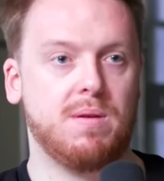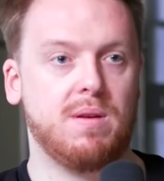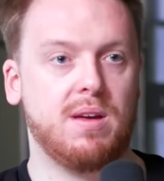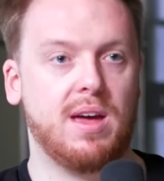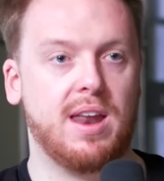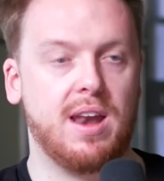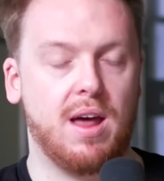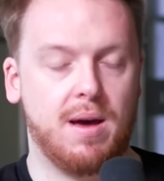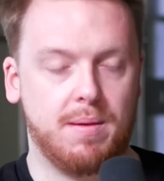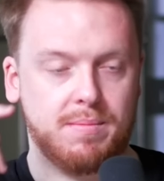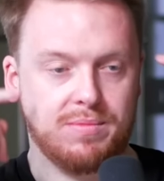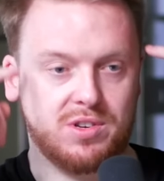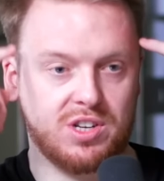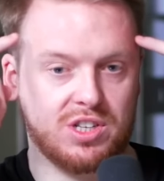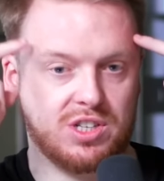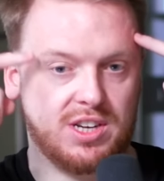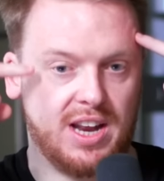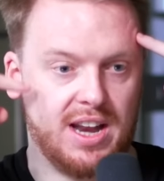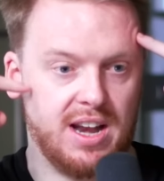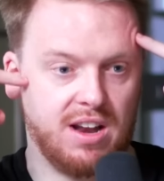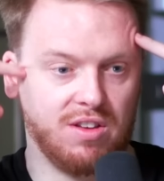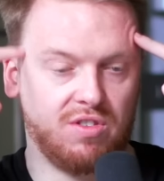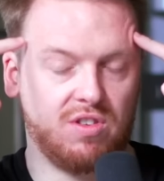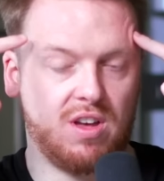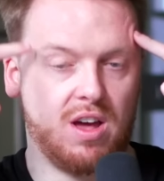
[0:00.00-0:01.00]
and I'm just
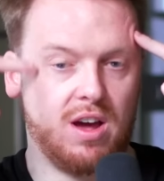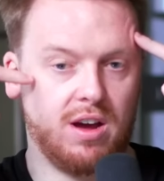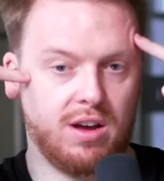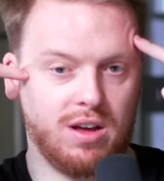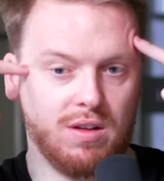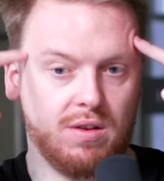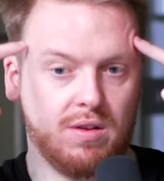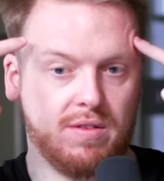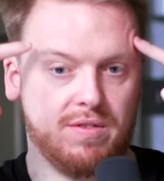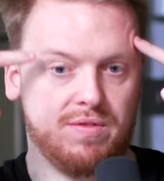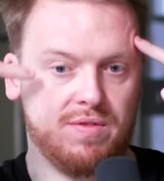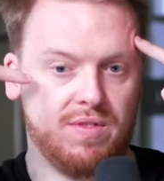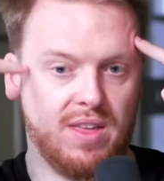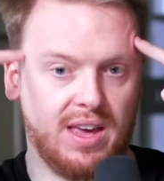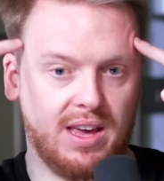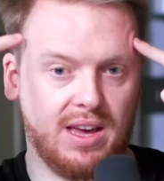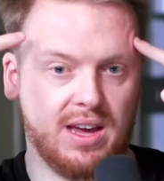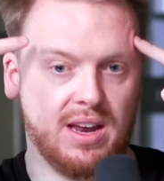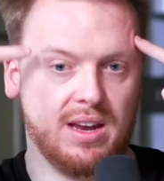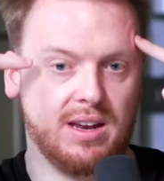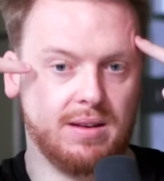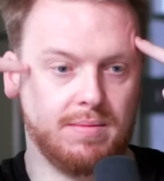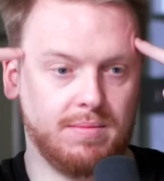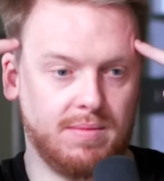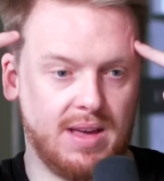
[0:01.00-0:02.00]
in a circle of
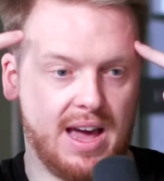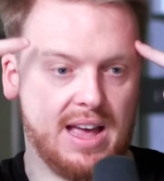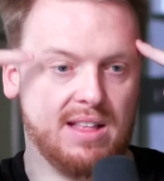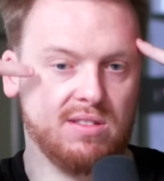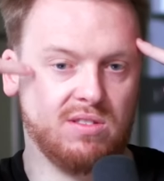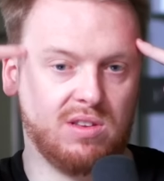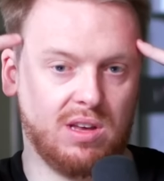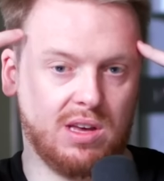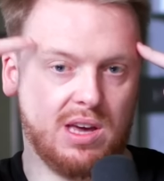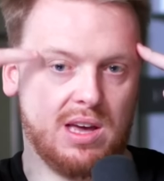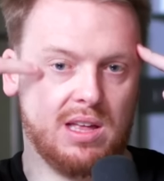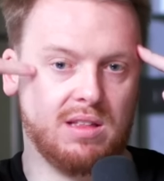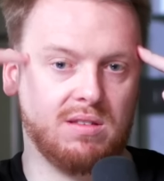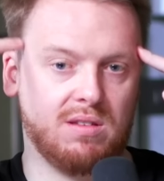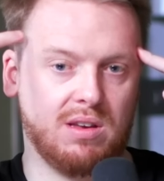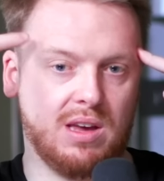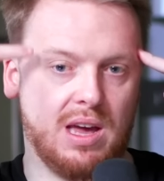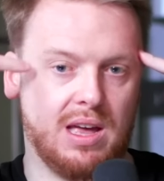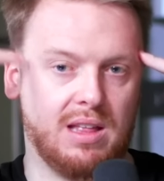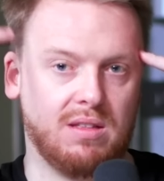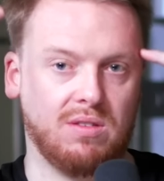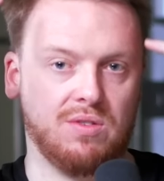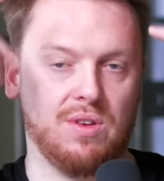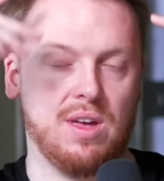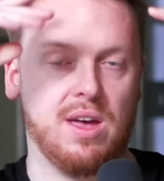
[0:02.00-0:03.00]
thinking cancer, cancer,
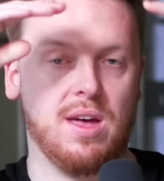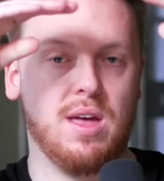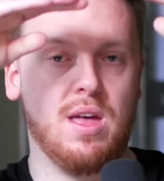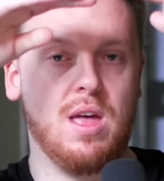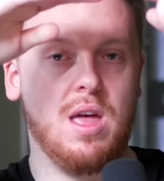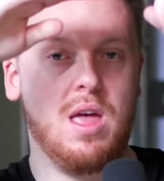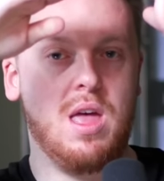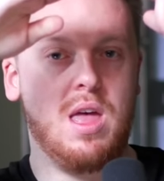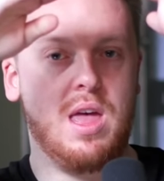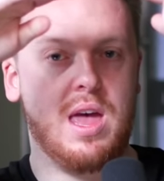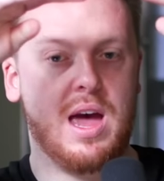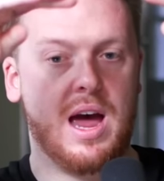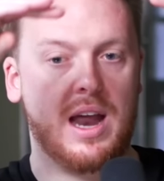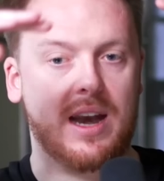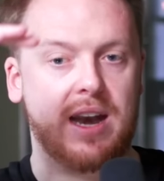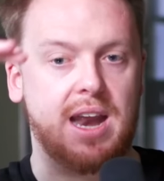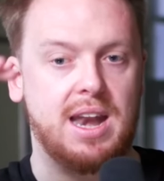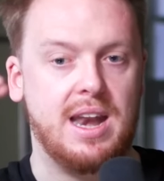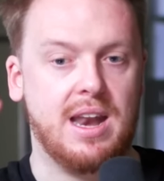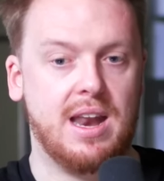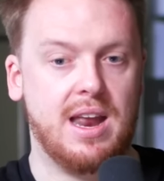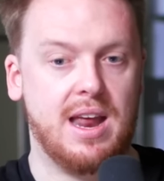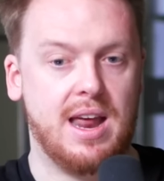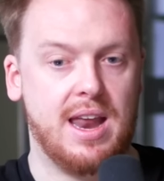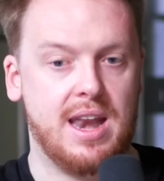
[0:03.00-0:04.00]
cancer, and
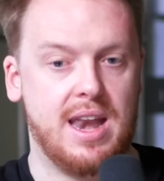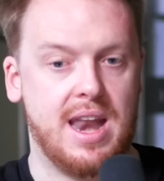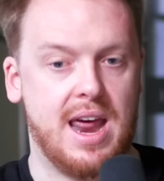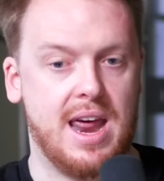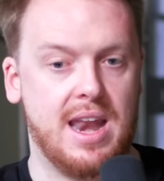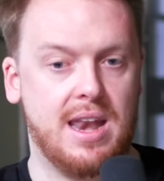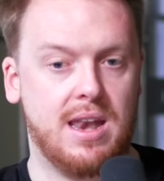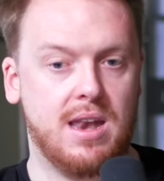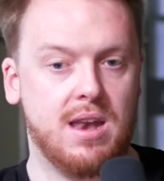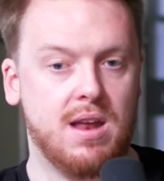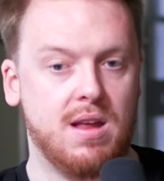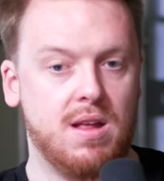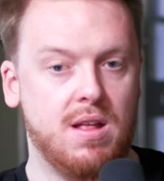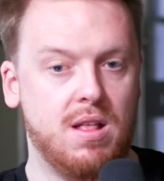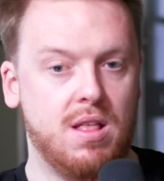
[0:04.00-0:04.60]
then and then